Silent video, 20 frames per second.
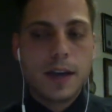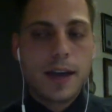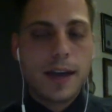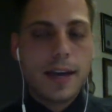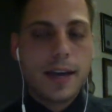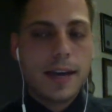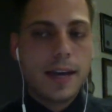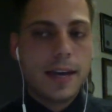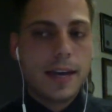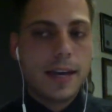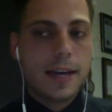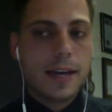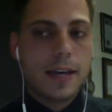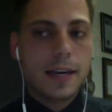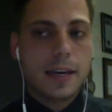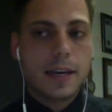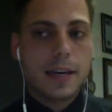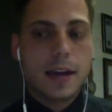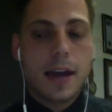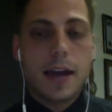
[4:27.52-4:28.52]

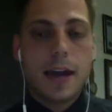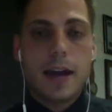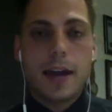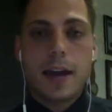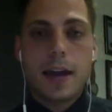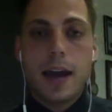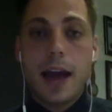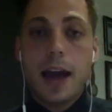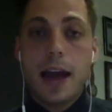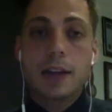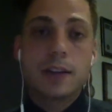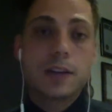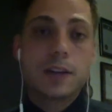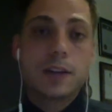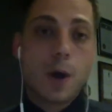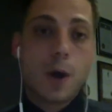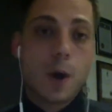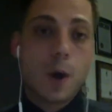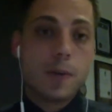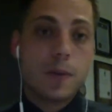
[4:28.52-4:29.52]
in a housing
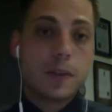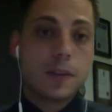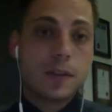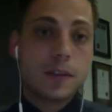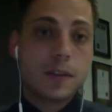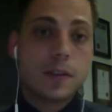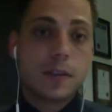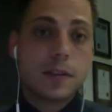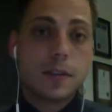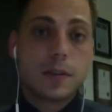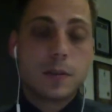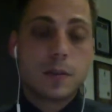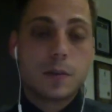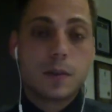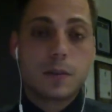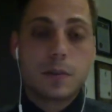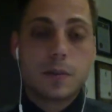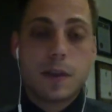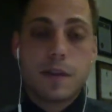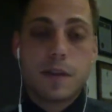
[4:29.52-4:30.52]
and homelessness
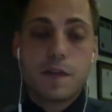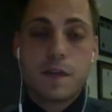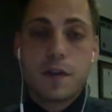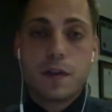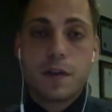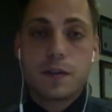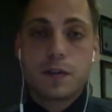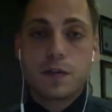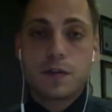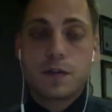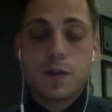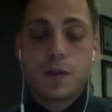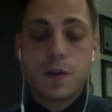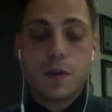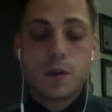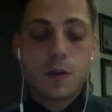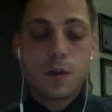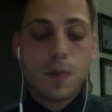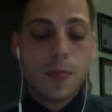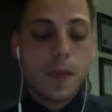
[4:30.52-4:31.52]
was my first
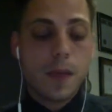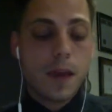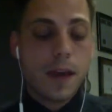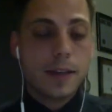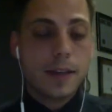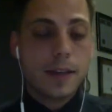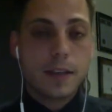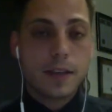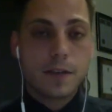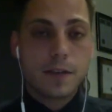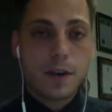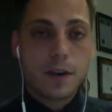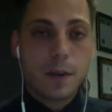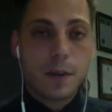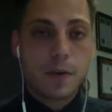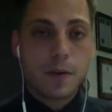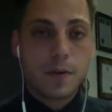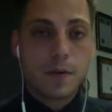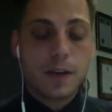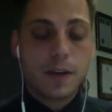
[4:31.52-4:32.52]
role. I did that for a
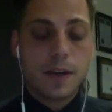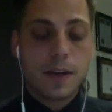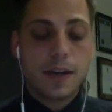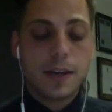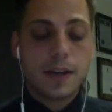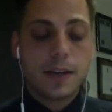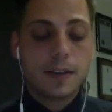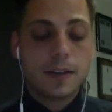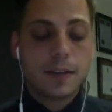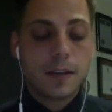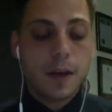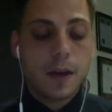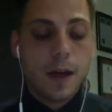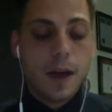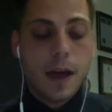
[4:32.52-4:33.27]
number of years.